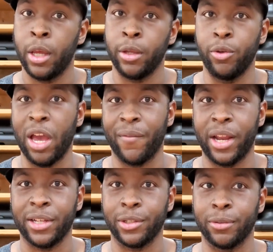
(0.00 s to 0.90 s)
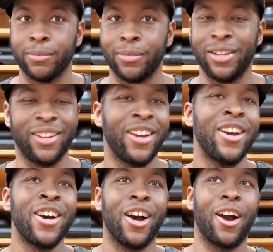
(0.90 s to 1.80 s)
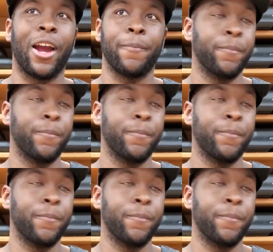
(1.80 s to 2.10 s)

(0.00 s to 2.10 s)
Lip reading: you have an answer. All right.